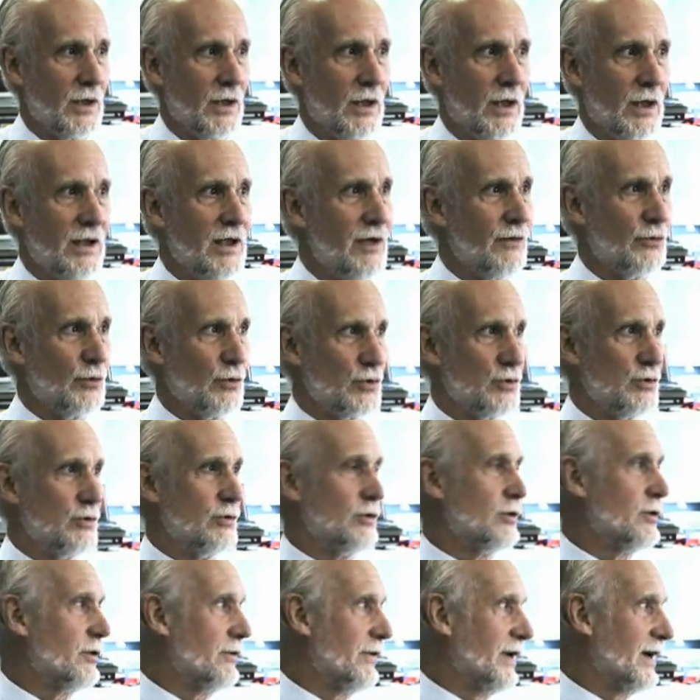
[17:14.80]
And now of course you
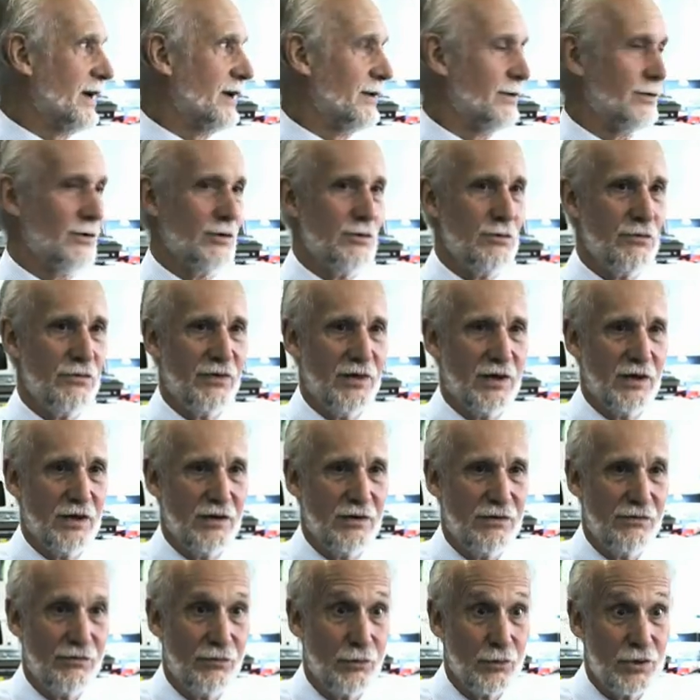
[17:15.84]
look around and you
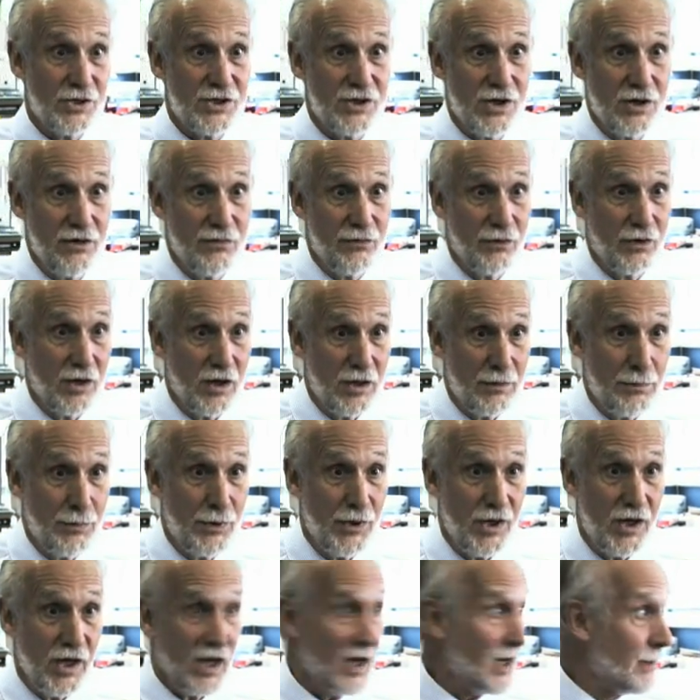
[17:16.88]
find voice over
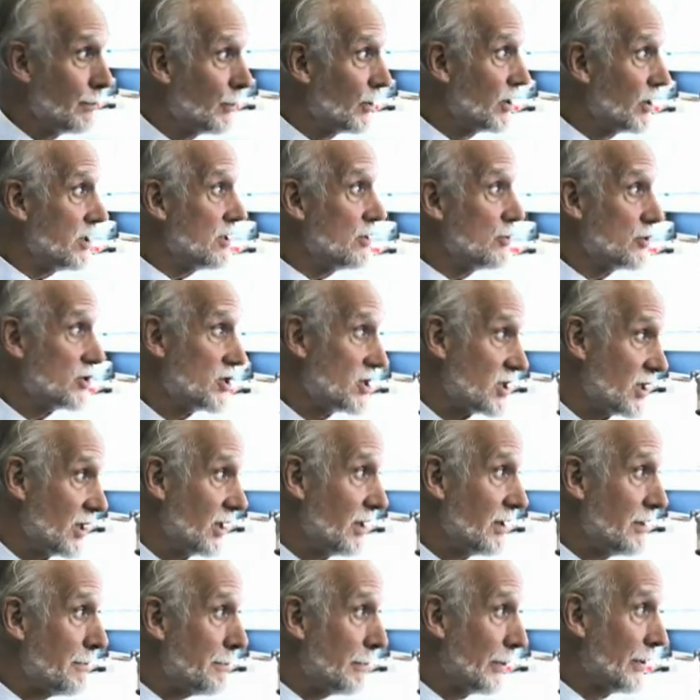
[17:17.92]
IP. Anybody use
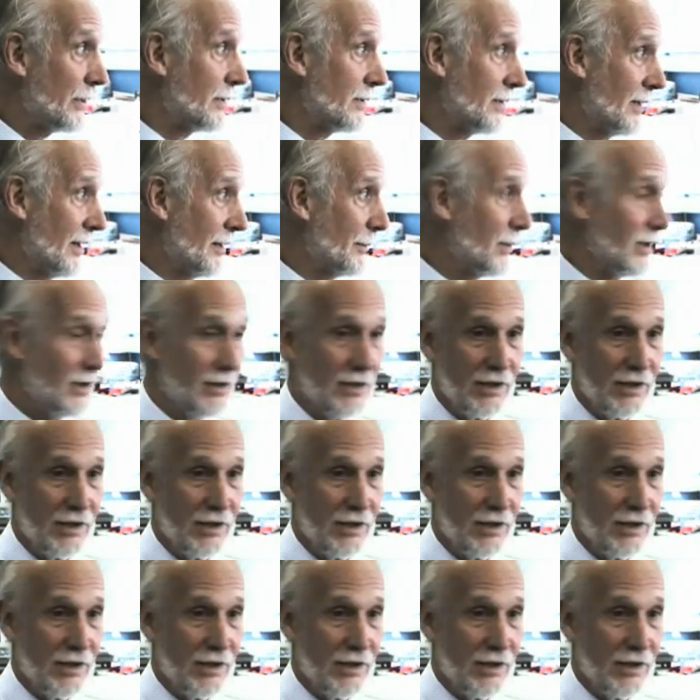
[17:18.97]
Skype? I mean,